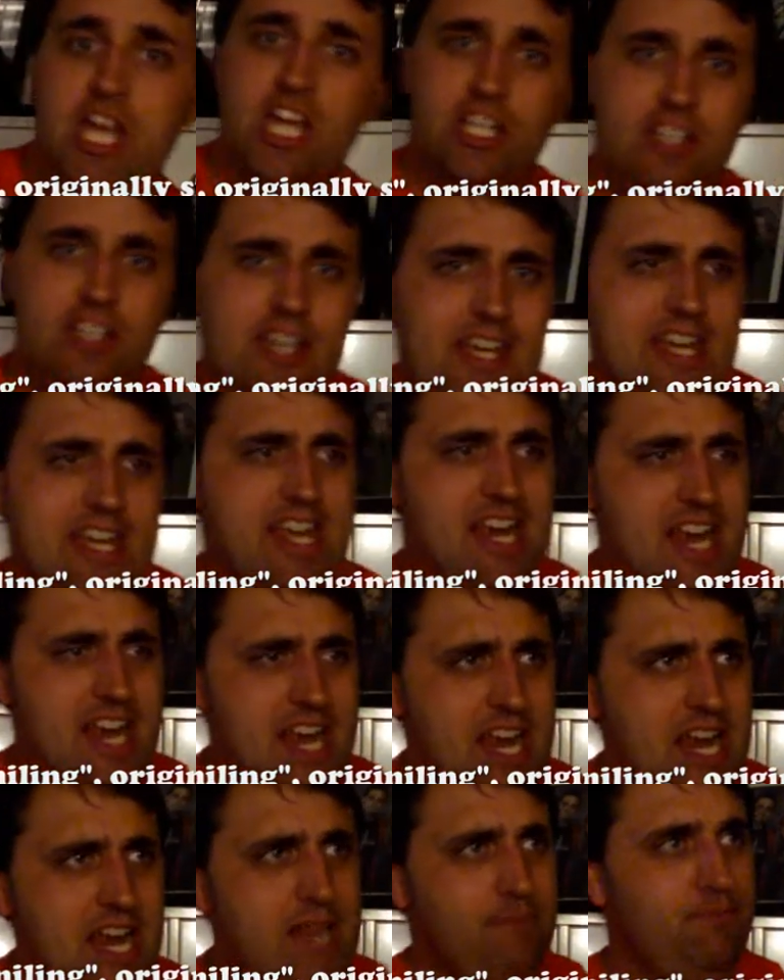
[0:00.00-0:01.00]

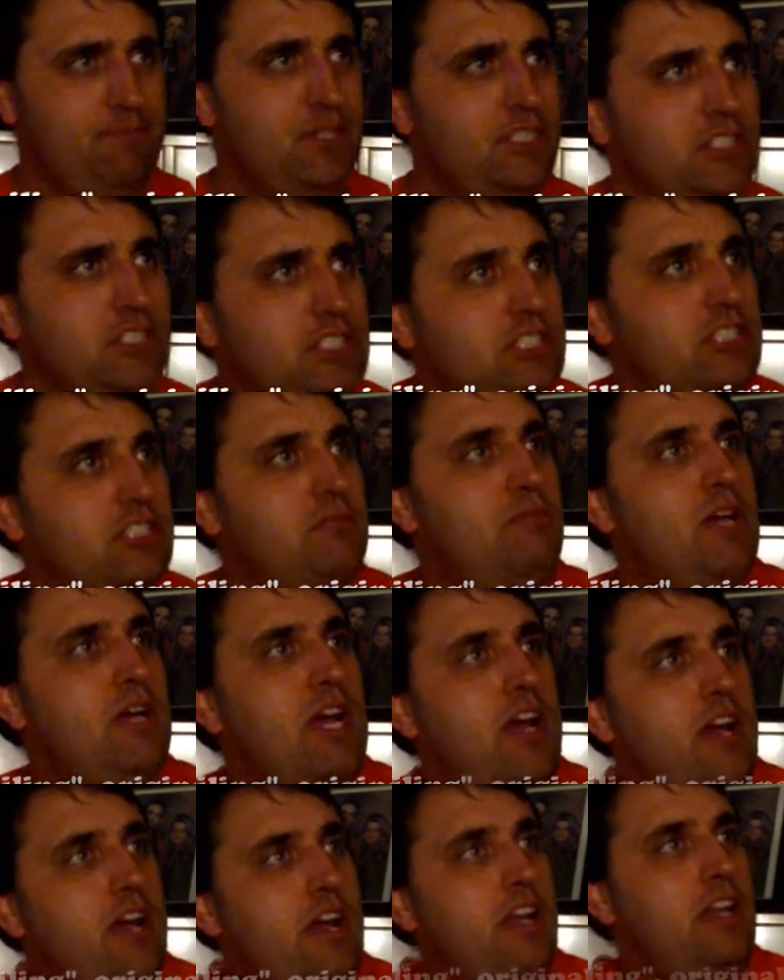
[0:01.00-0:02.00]
Keep on
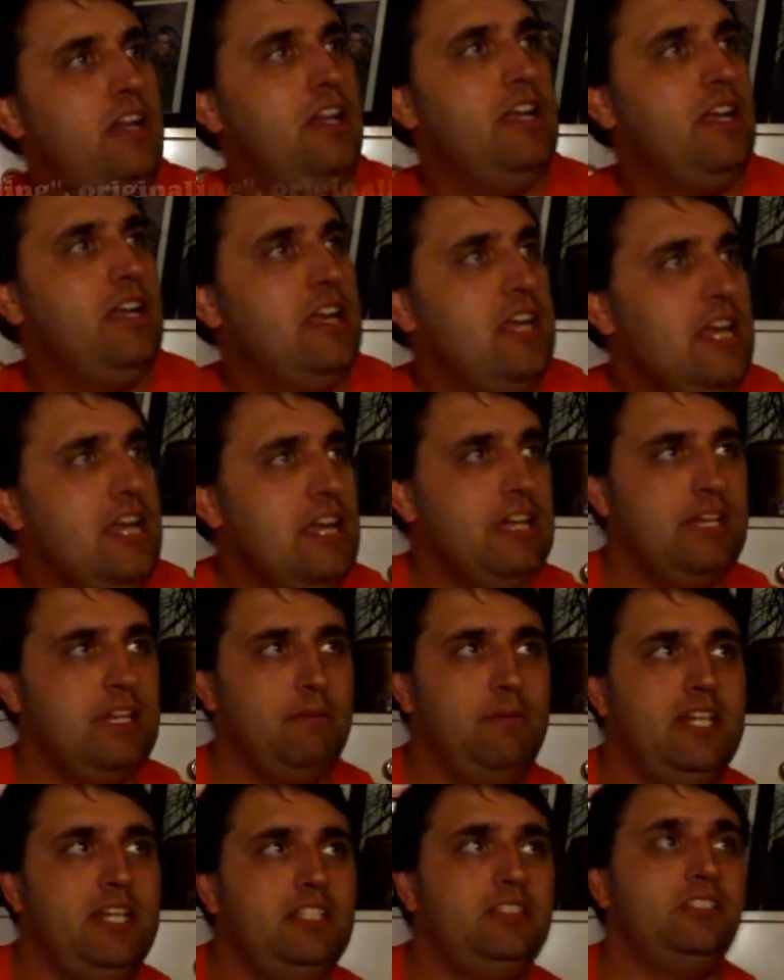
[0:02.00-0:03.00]
smiling, the
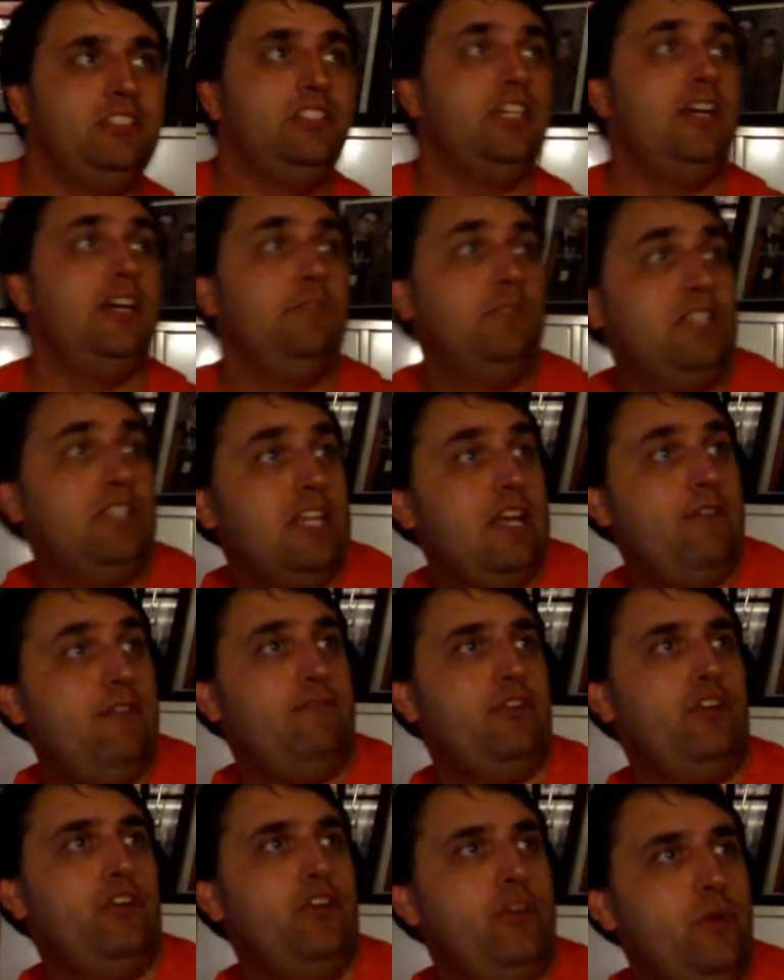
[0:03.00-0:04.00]
best's out there
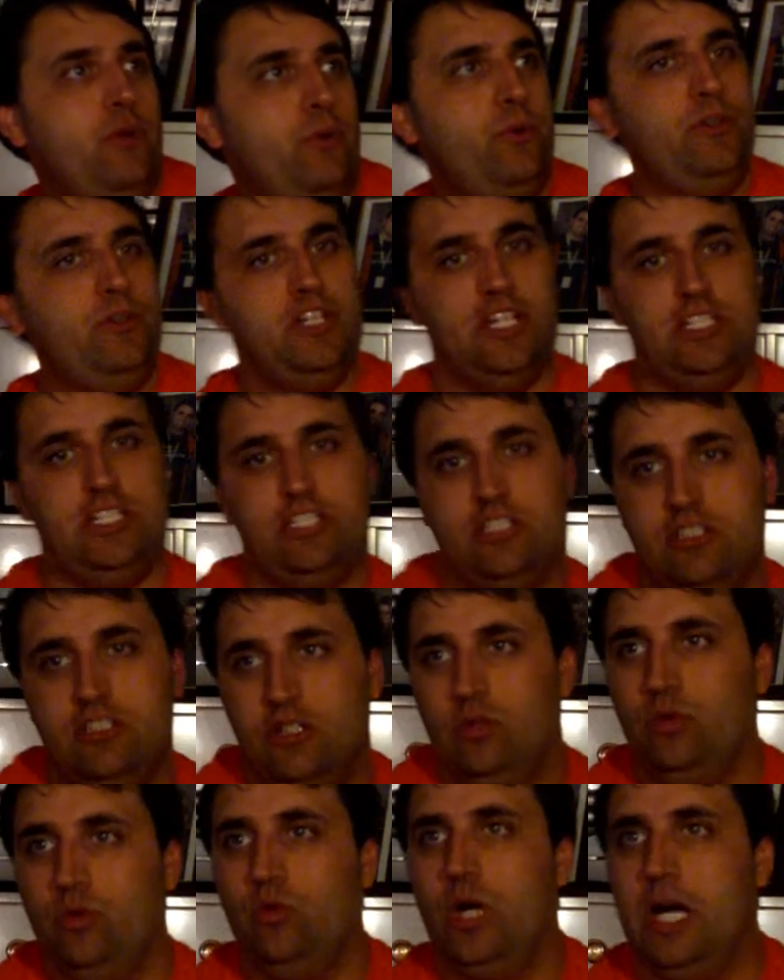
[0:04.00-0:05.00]
for you. Just
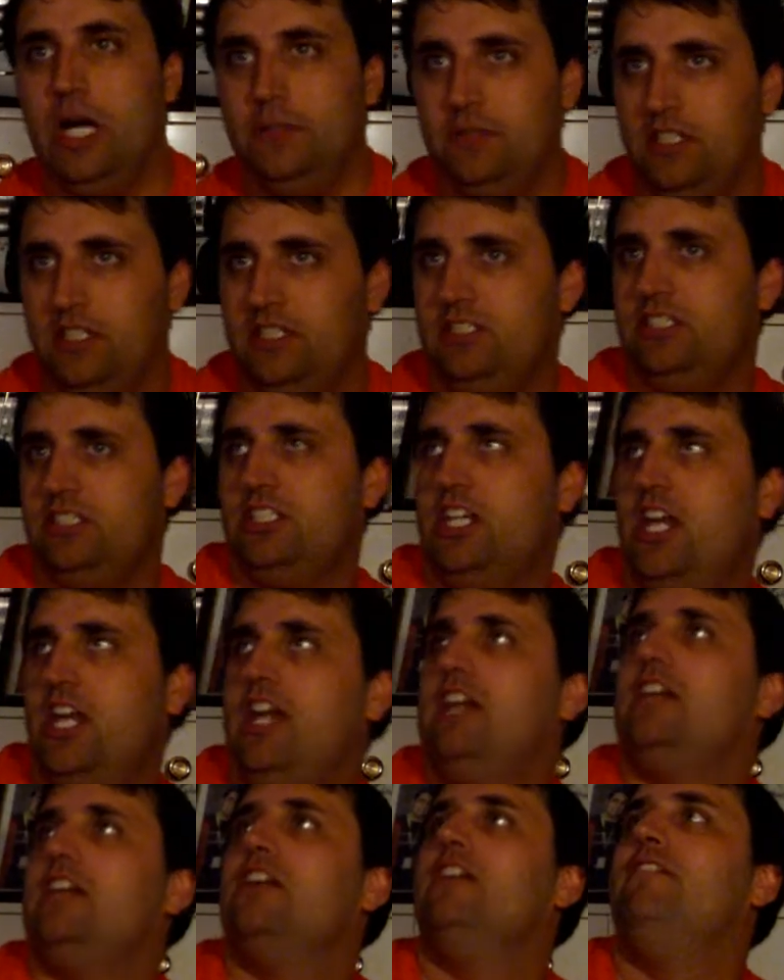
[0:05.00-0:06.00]
go out and
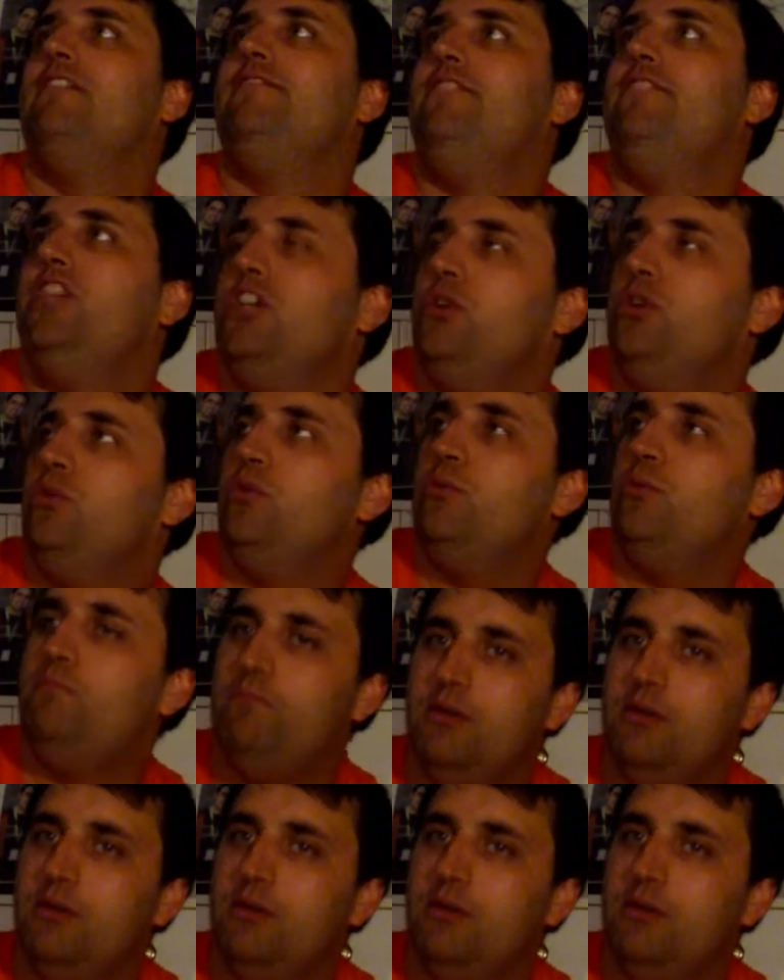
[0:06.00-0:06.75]
take a view.